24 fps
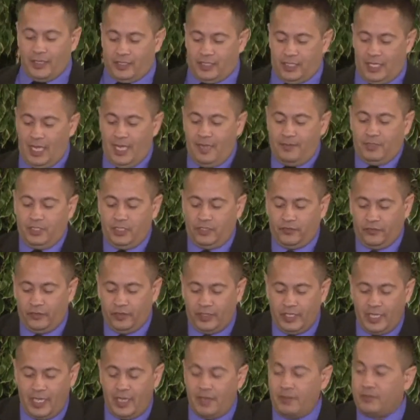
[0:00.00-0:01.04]
a time just
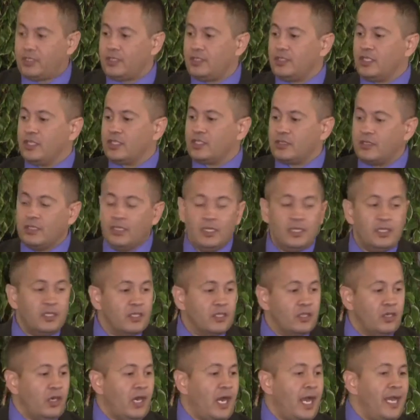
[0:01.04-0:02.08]
for them to just
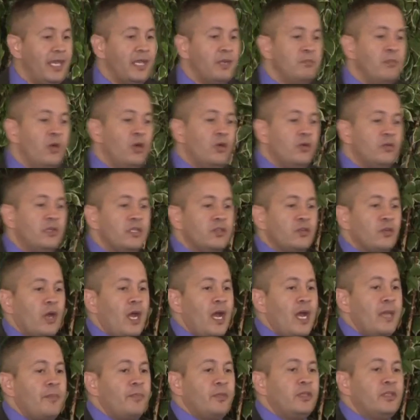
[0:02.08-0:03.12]
cry and moan and
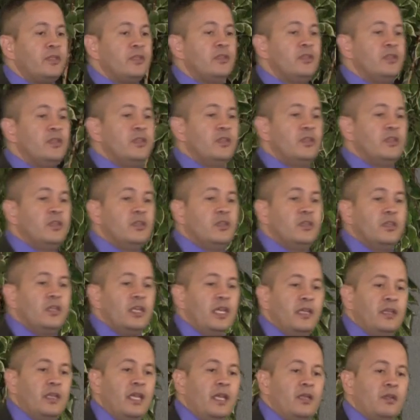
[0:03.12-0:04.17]
gripe and,
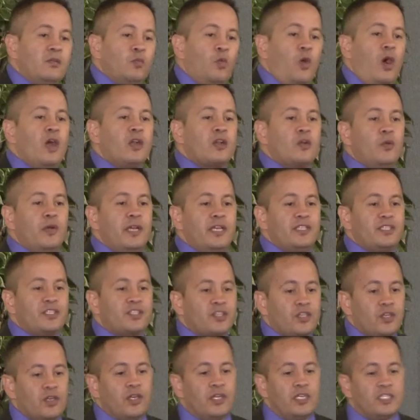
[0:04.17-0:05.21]
and, and walk away
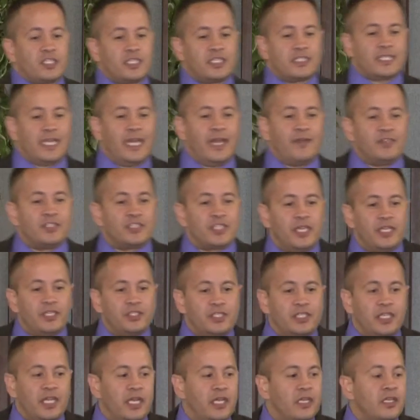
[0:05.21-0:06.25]
discouraged because they haven't
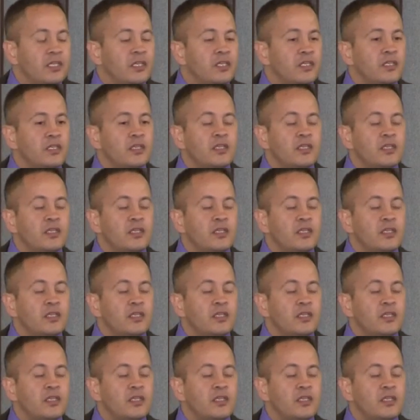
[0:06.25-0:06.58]
changed yet.